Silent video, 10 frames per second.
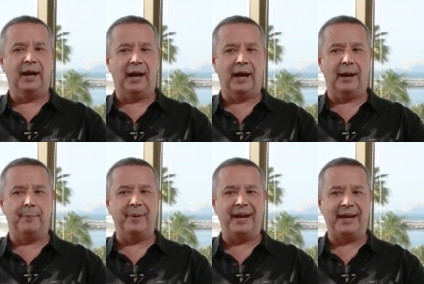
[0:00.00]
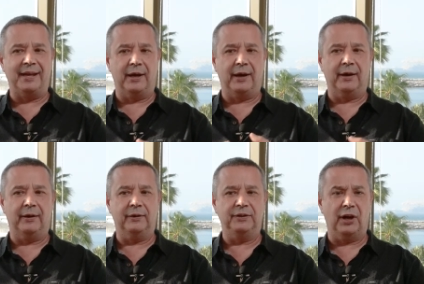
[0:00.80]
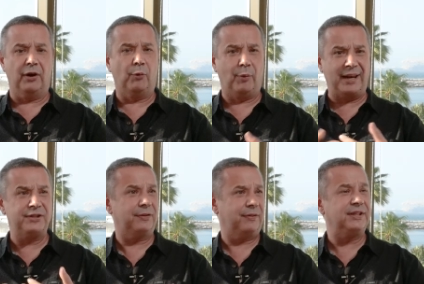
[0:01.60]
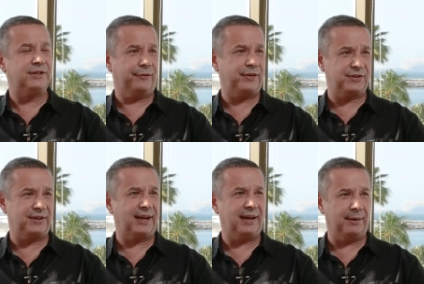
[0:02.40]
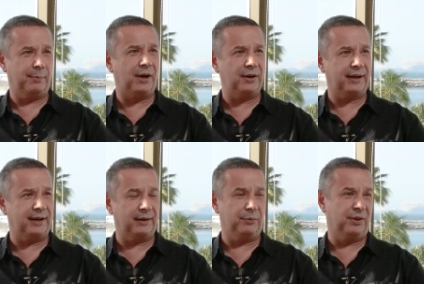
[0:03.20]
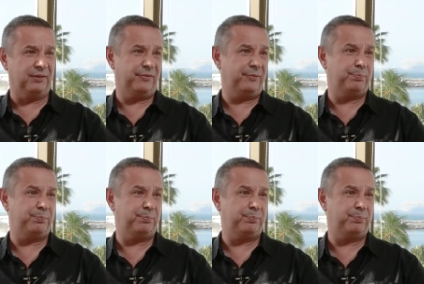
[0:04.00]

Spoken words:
in a relatively sophisticated market with